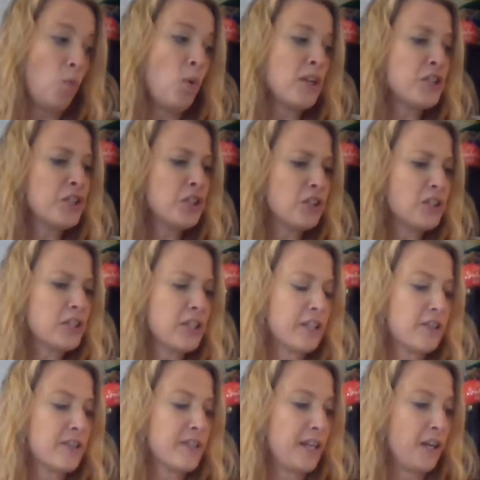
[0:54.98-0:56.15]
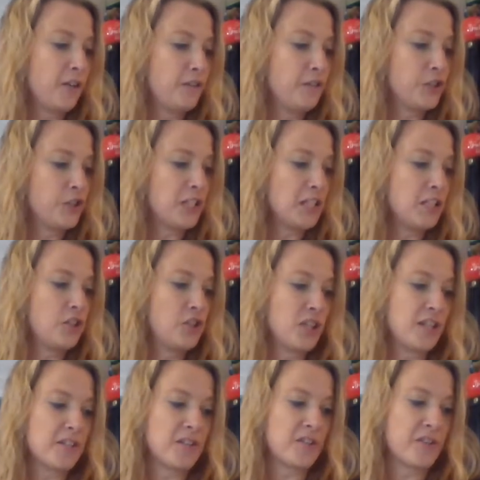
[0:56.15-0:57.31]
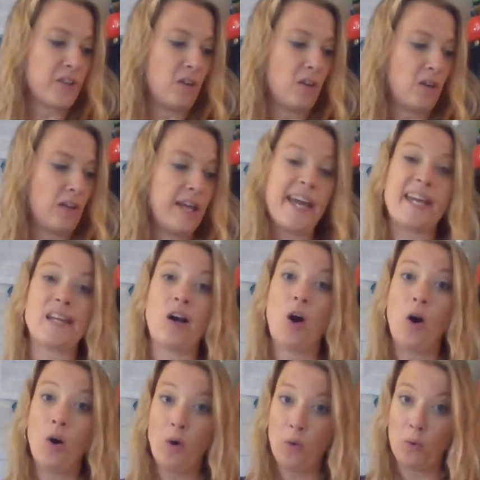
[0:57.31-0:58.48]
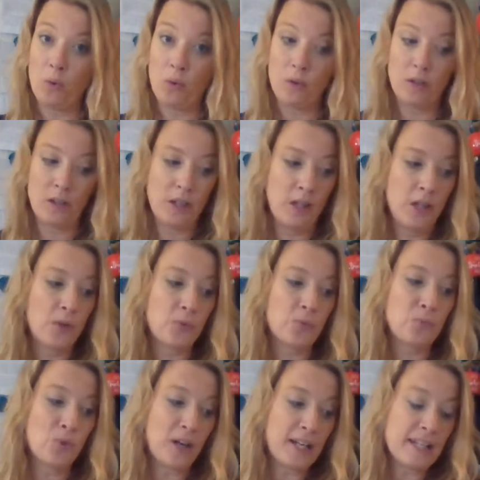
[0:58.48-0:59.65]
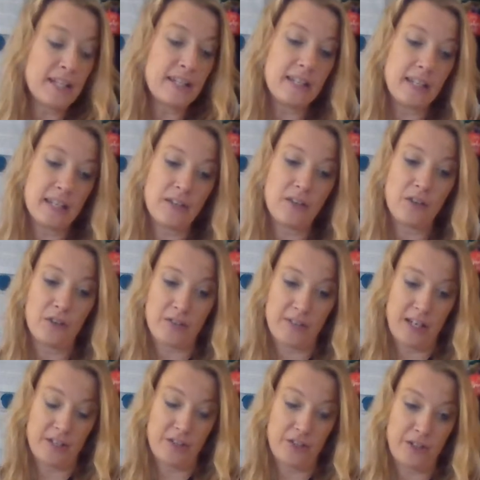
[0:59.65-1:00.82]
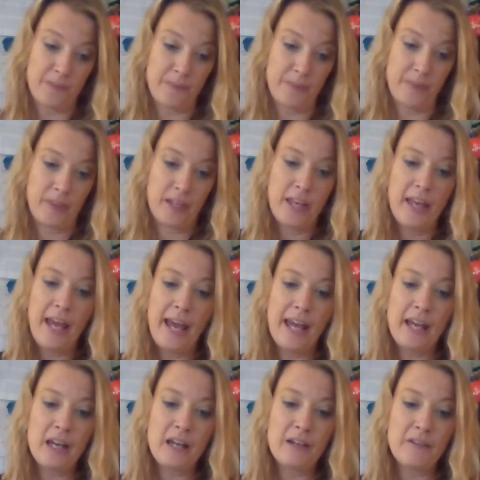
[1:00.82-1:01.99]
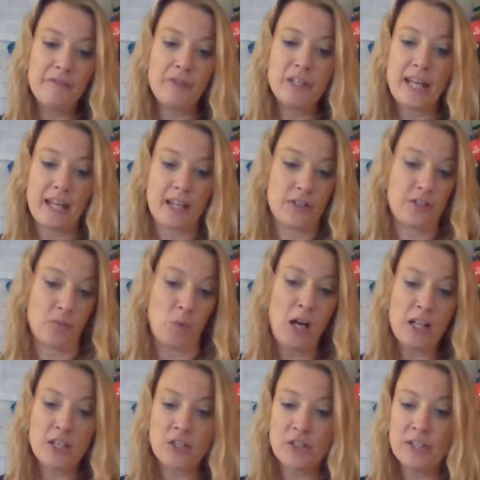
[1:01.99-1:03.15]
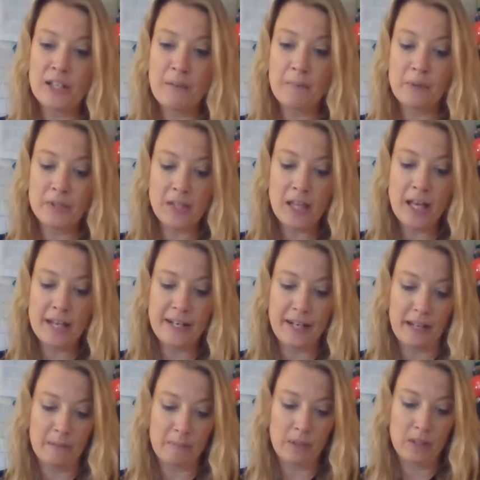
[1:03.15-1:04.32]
When she looked at herself, she just saw a hole right in her center. Every day she watched the numbers line up.